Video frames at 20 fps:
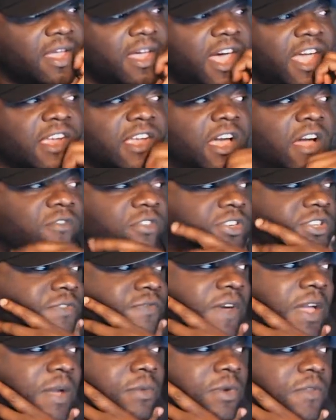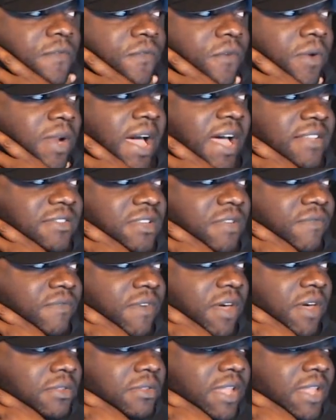I covered his fight when he fought Oscar
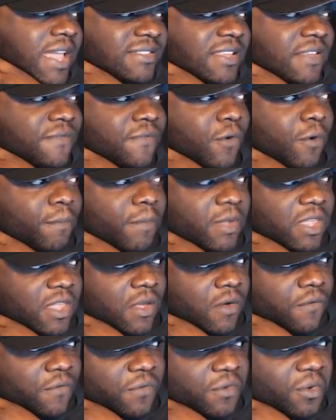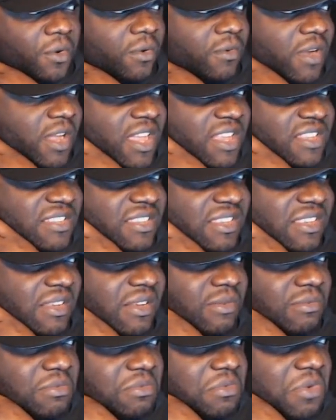Valdez. He fought Miguel Flores.
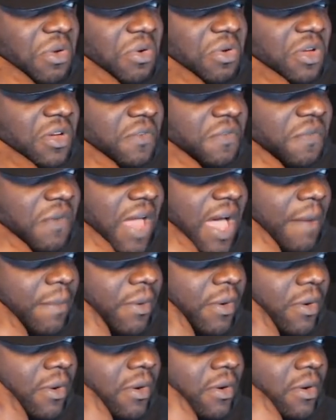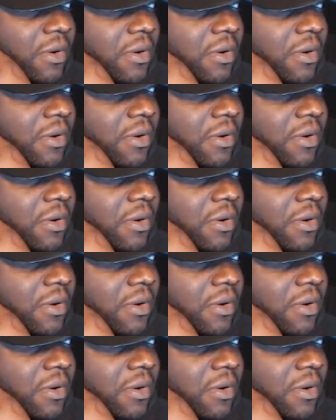Ew, no good flopper.